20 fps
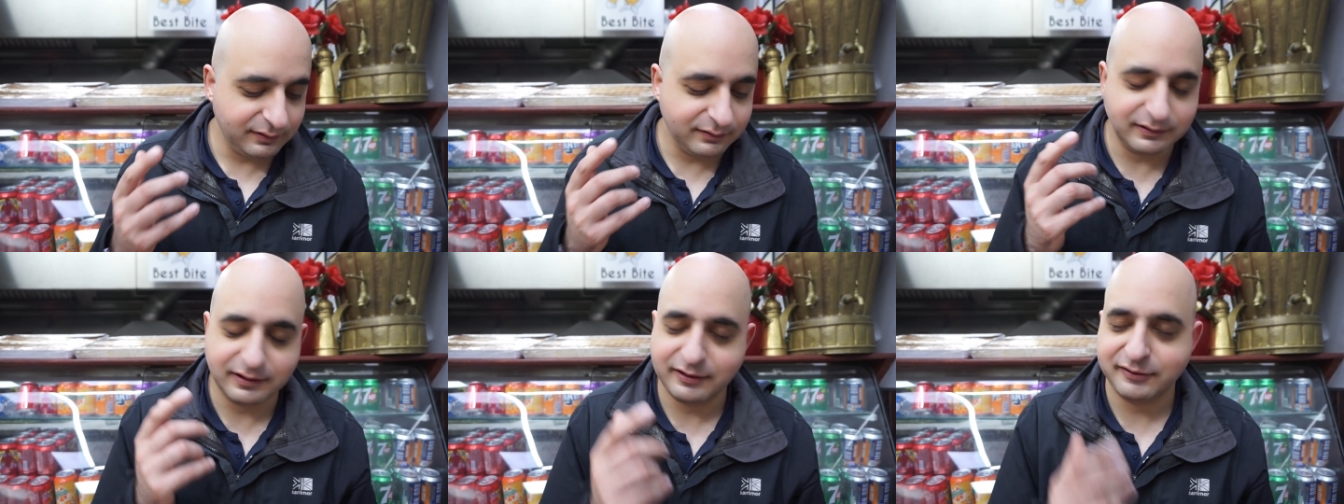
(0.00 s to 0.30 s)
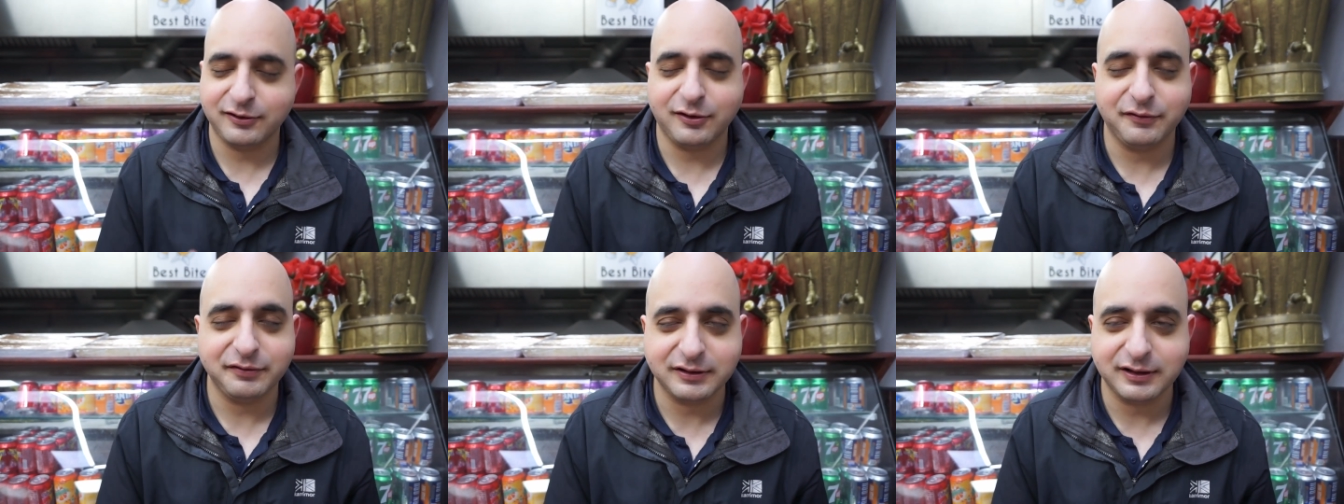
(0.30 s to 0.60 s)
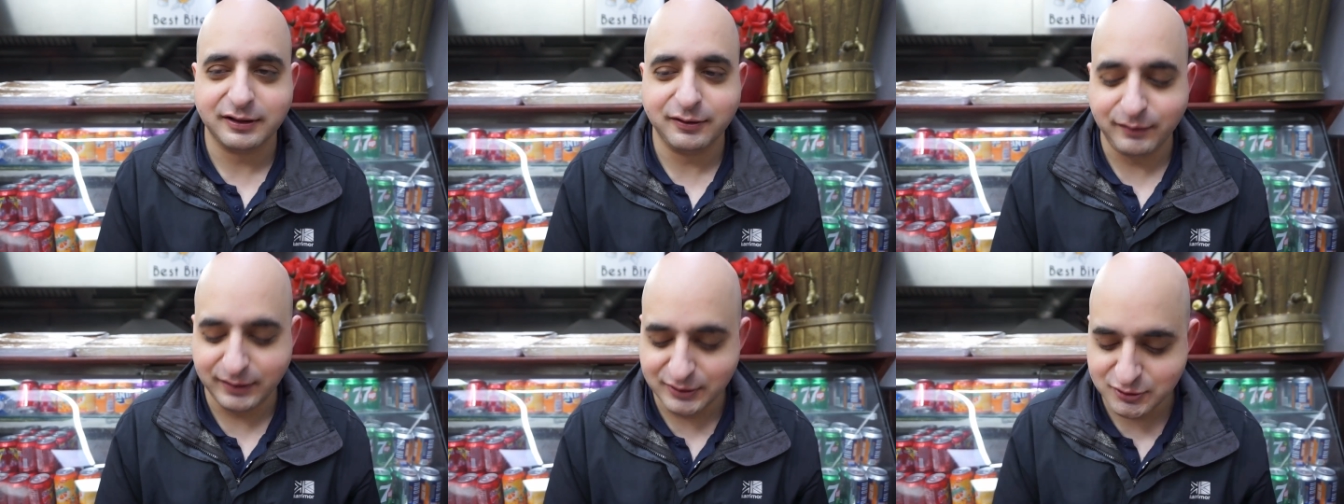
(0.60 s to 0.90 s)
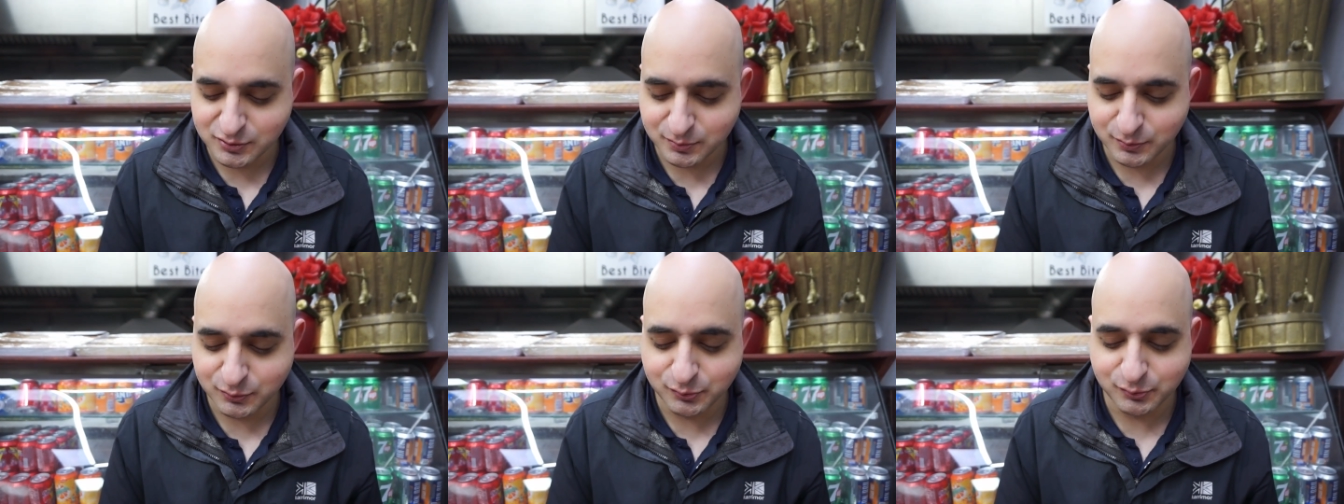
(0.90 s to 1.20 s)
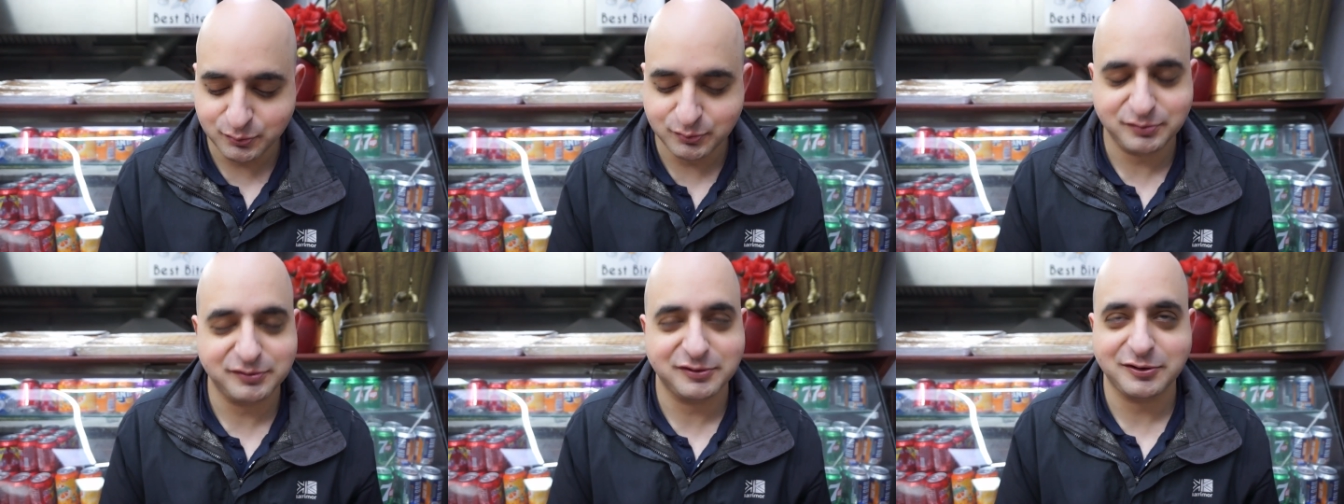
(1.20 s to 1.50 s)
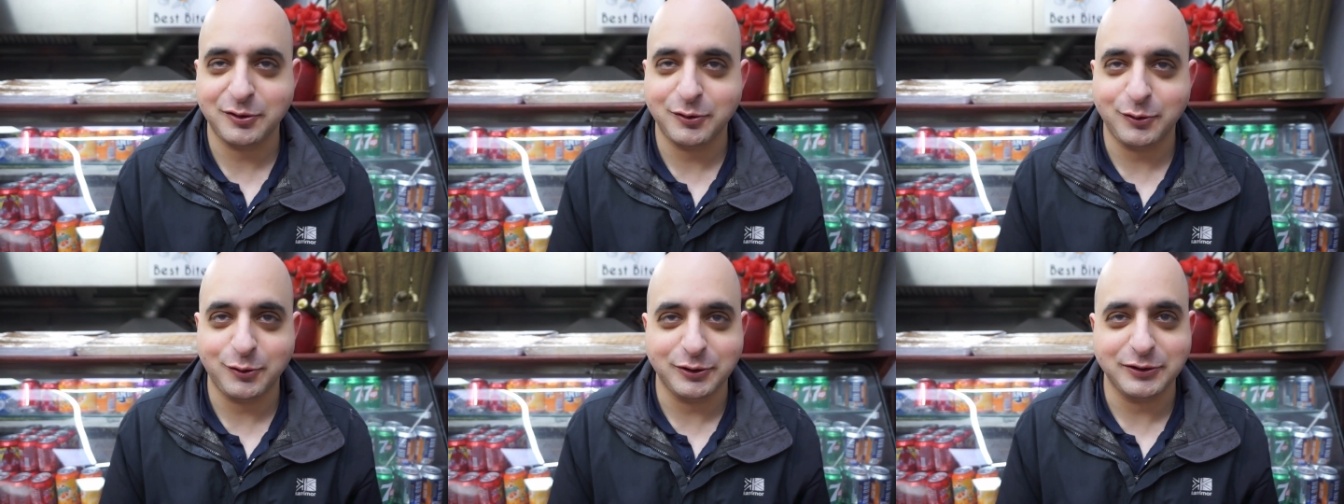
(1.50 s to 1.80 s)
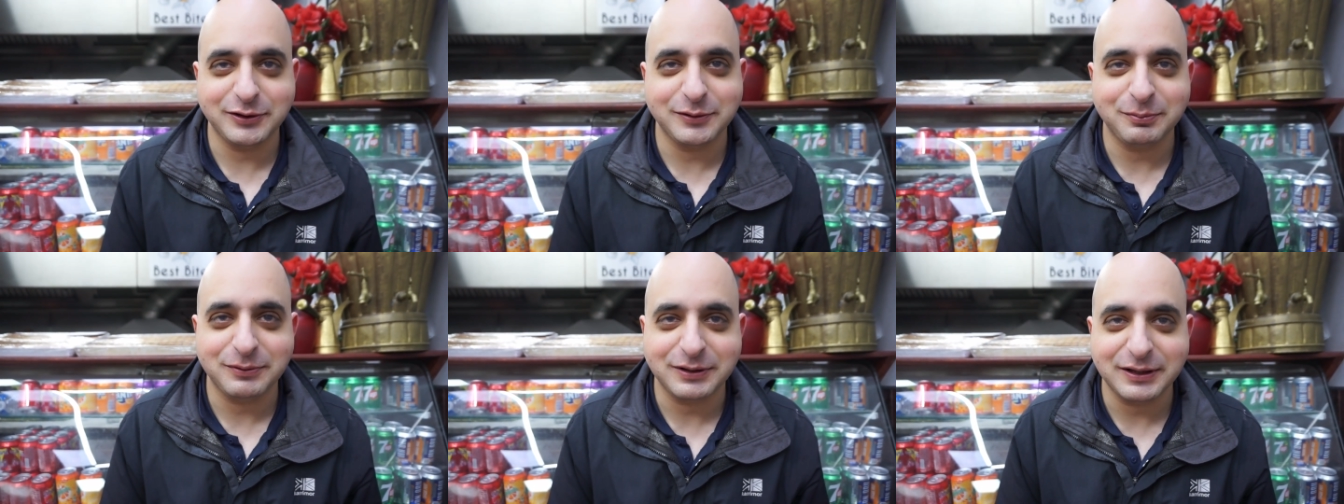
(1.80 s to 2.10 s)
there's obviously vegetables
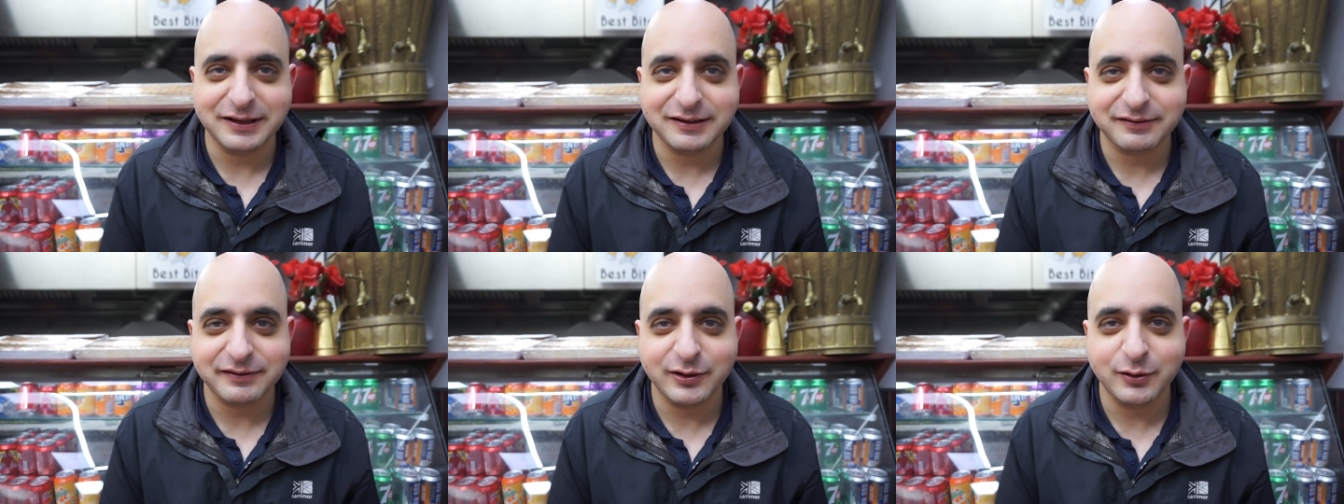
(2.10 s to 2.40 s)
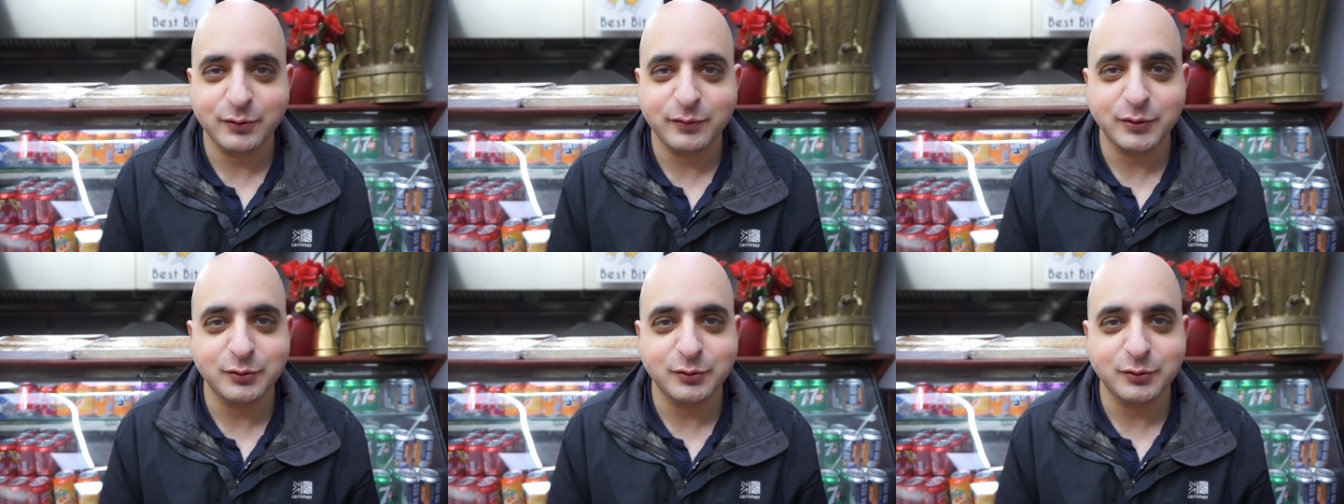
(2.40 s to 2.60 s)
on the plate as well.